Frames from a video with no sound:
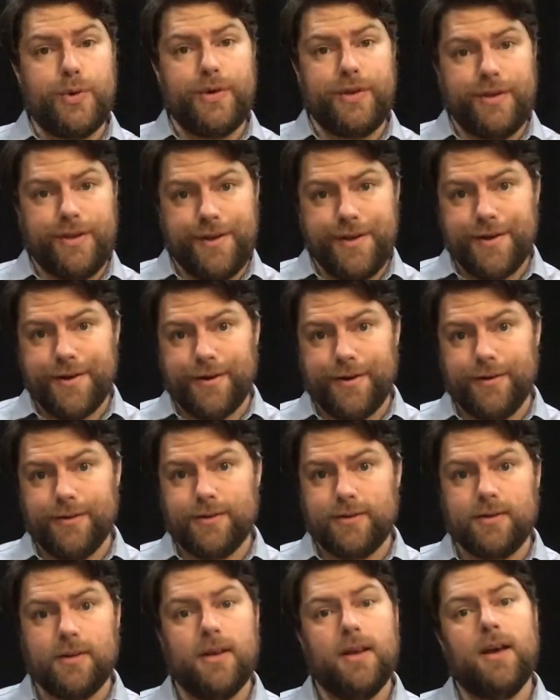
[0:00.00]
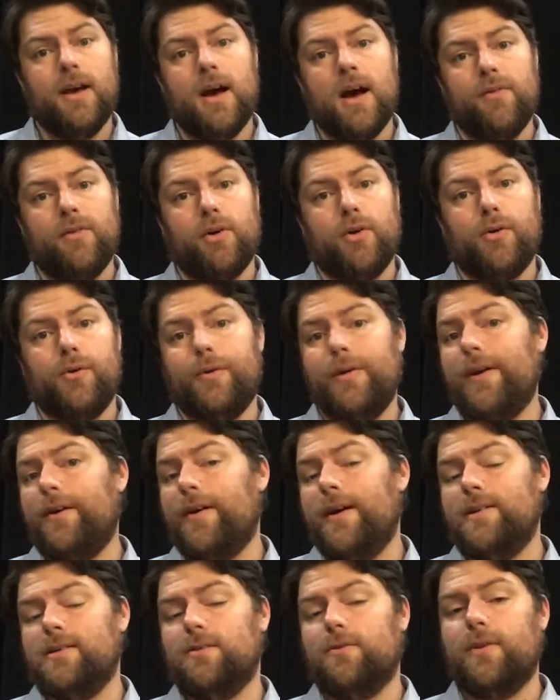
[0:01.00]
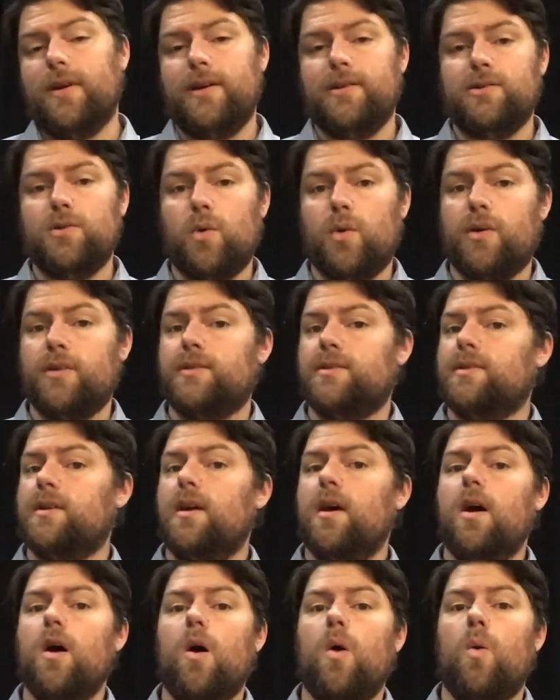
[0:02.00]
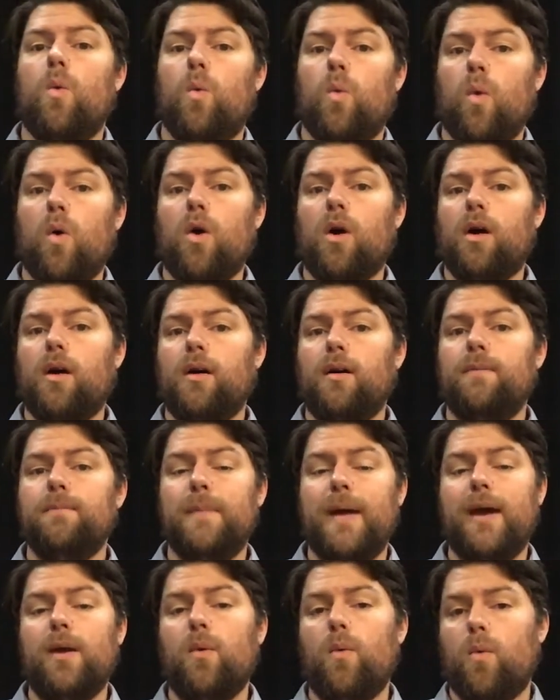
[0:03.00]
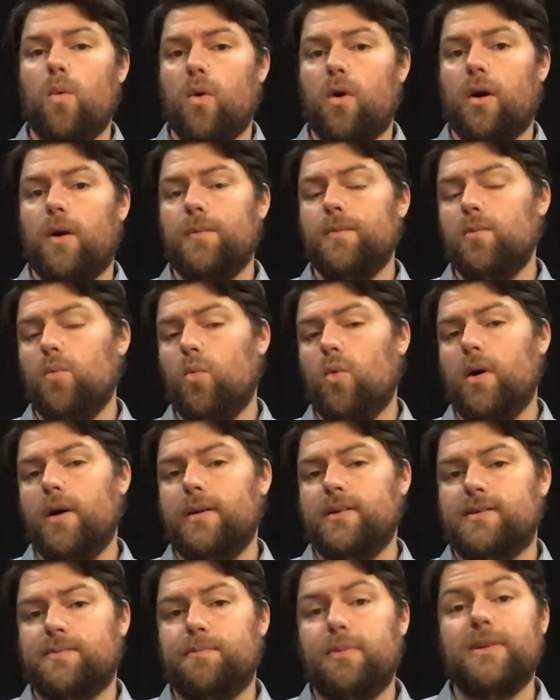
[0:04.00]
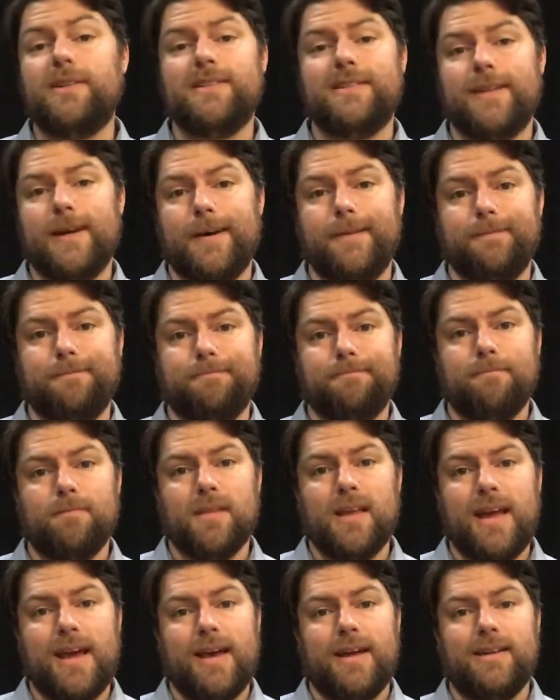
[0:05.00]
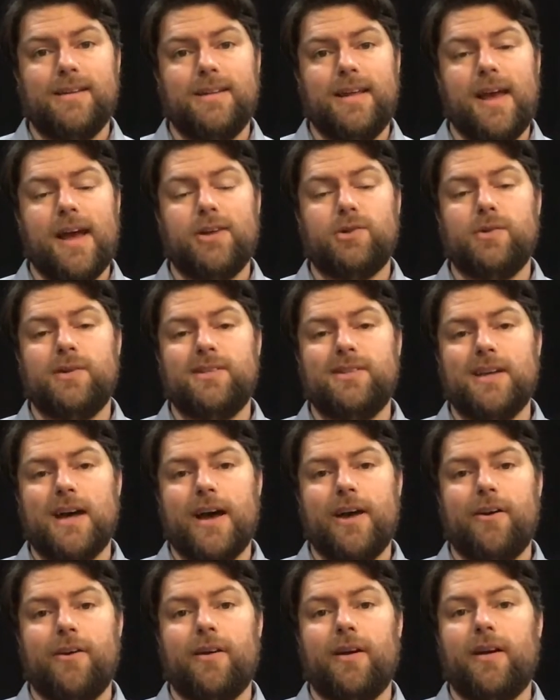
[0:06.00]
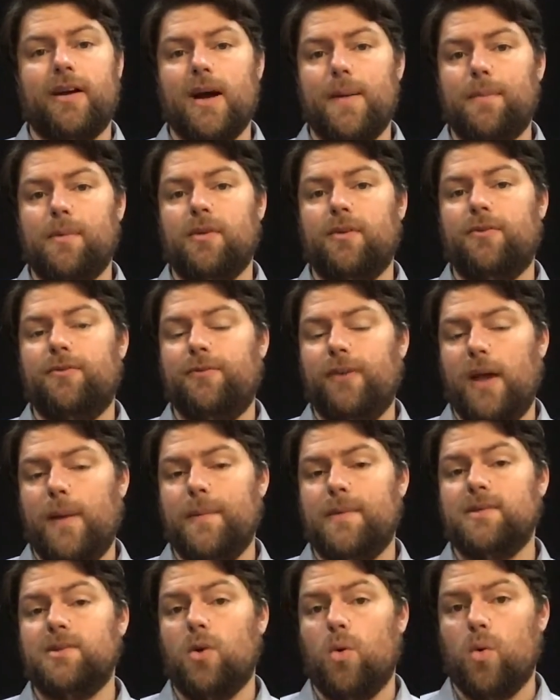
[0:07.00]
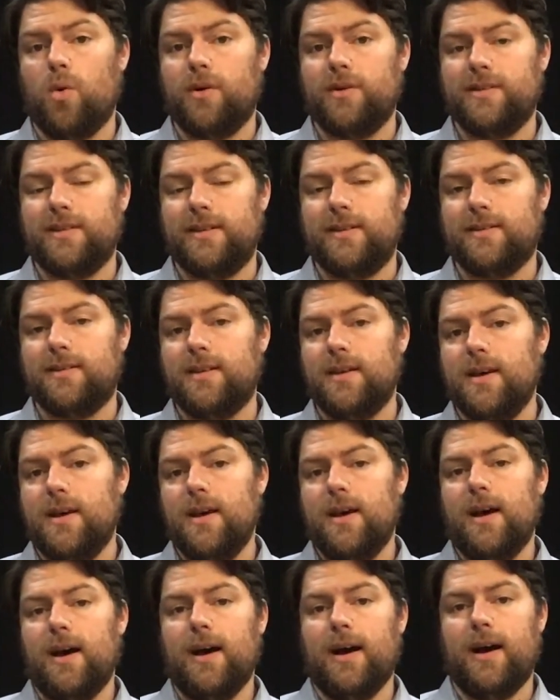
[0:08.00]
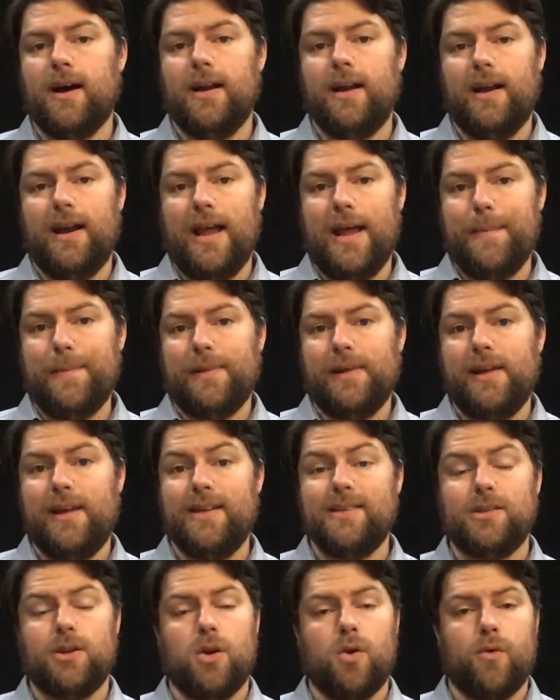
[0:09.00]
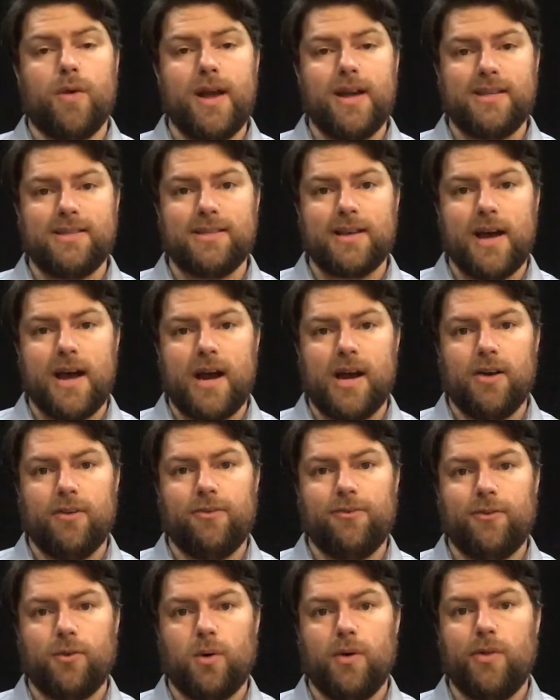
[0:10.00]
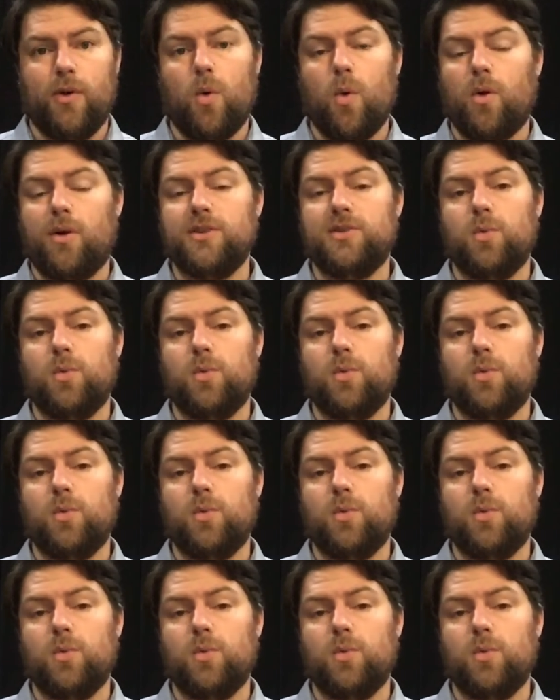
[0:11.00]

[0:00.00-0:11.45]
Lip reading: years of a career as a racehorse, Man of War was put to stud, and he actually sired a couple of famous horses. Namely, he's a direct sire for the horse